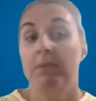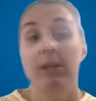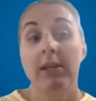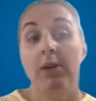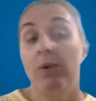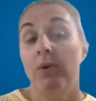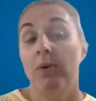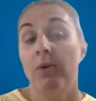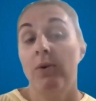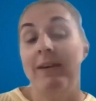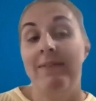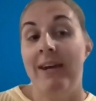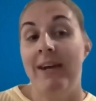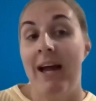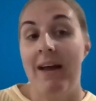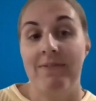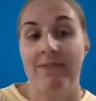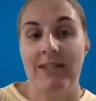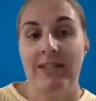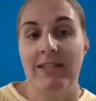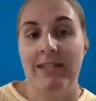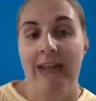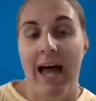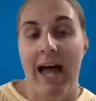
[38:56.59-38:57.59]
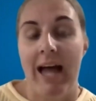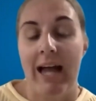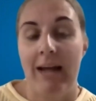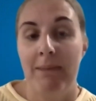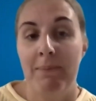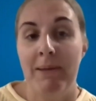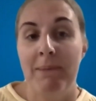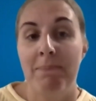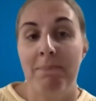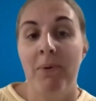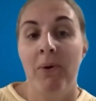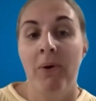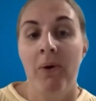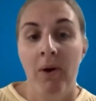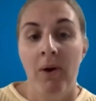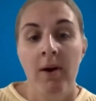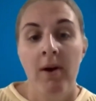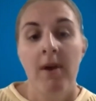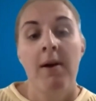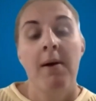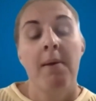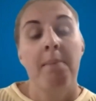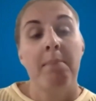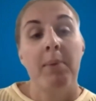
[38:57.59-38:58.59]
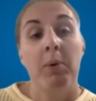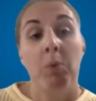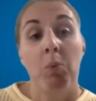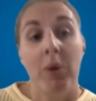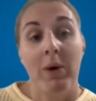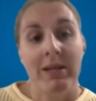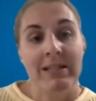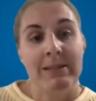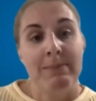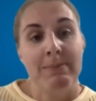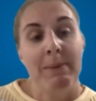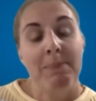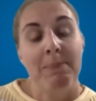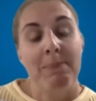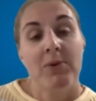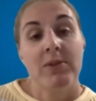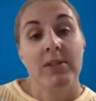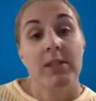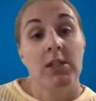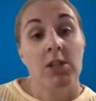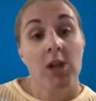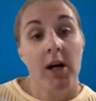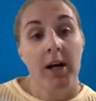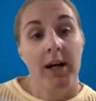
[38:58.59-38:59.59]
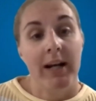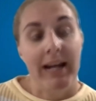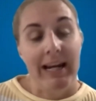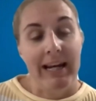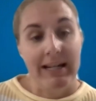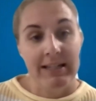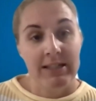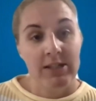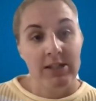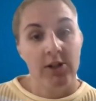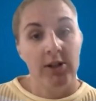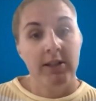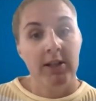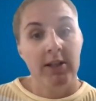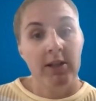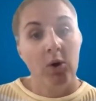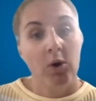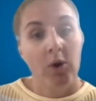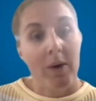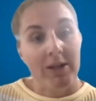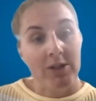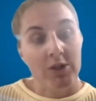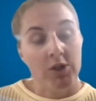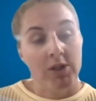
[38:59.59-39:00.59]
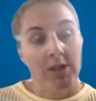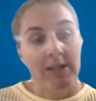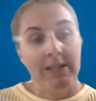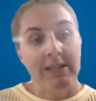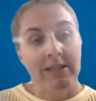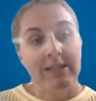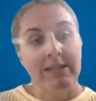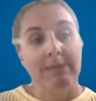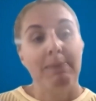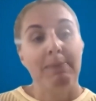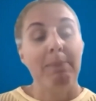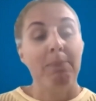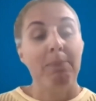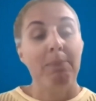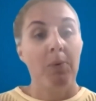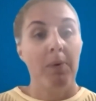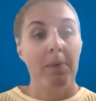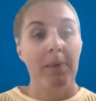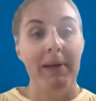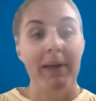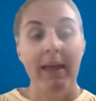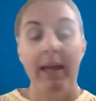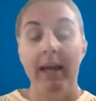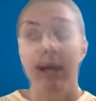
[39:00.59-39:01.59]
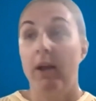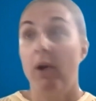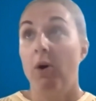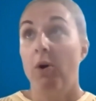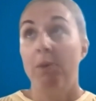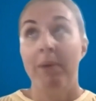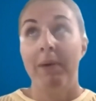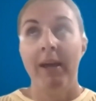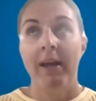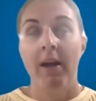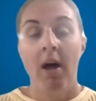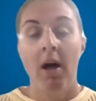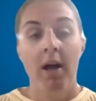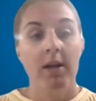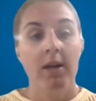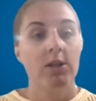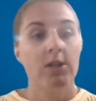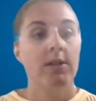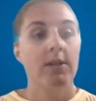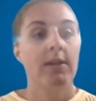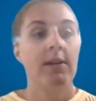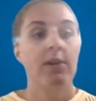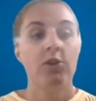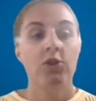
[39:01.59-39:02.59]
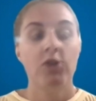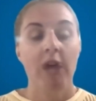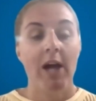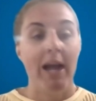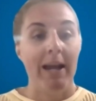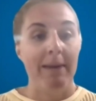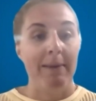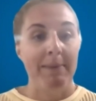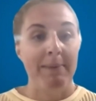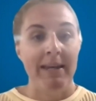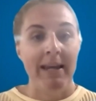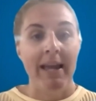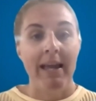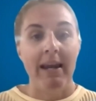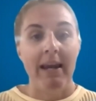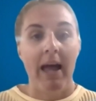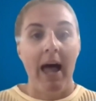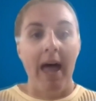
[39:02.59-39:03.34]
You don't even have to tag people, but once people start answering your questions, people be like, oh my gosh, they're chiming in.